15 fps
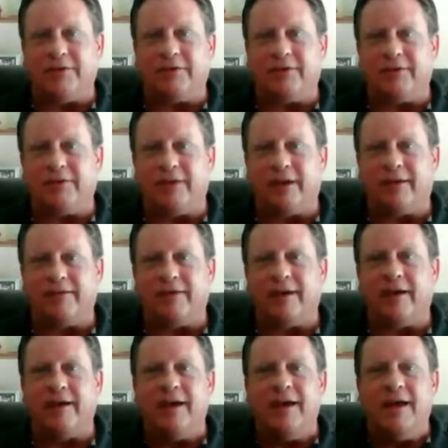is
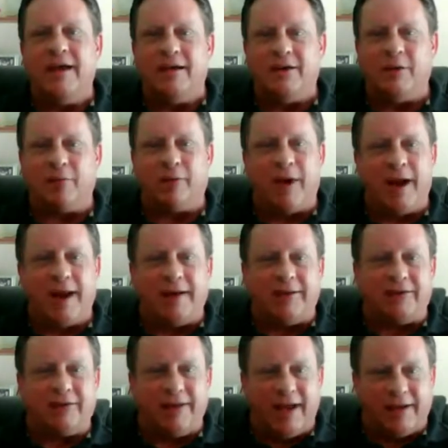that your brand
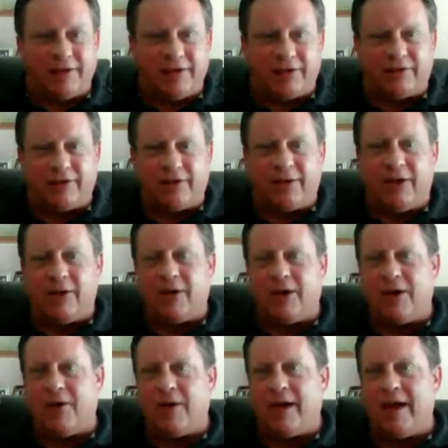is not just a
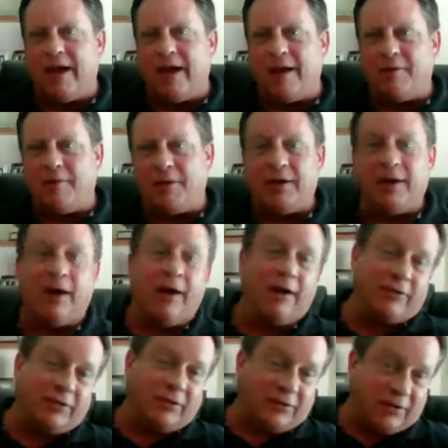logo and PR
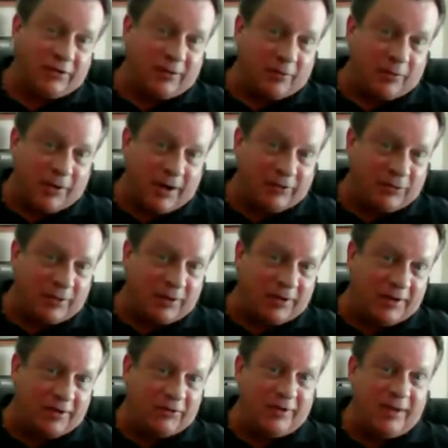isn't just a press
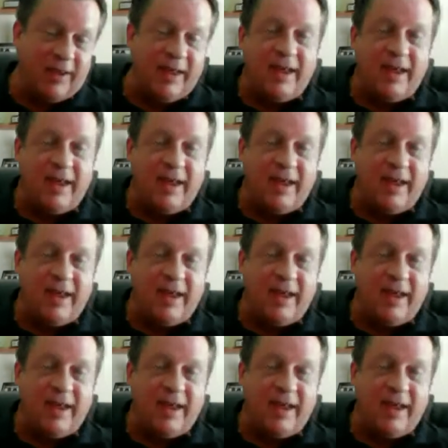release.